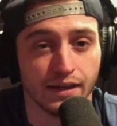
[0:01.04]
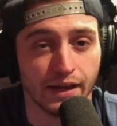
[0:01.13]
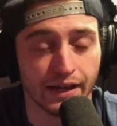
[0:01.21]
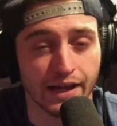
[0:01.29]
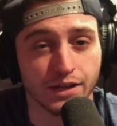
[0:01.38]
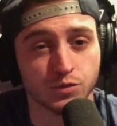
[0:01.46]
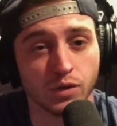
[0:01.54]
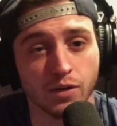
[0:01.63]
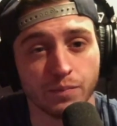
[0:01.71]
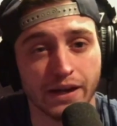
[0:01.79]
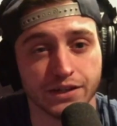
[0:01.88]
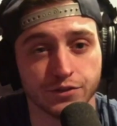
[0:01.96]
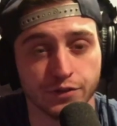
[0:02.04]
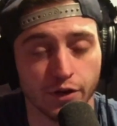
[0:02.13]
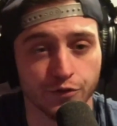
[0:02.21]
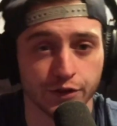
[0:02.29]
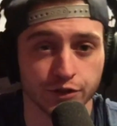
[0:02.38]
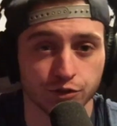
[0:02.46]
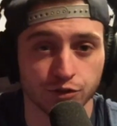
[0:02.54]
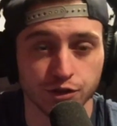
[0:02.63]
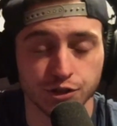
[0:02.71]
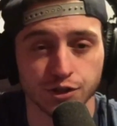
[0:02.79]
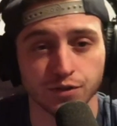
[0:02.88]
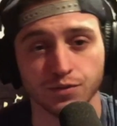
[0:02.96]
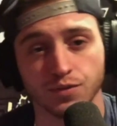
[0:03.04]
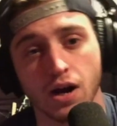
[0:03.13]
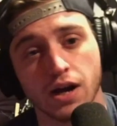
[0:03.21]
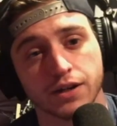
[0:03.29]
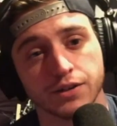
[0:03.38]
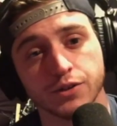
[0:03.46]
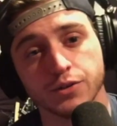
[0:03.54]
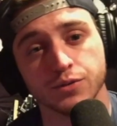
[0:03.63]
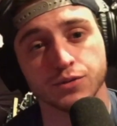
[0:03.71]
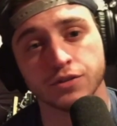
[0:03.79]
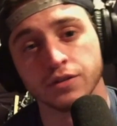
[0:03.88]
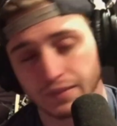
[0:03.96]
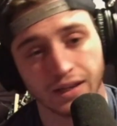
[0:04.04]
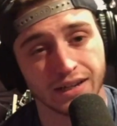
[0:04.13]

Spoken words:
Hey guys, welcome back to the All Things Christian Rock News.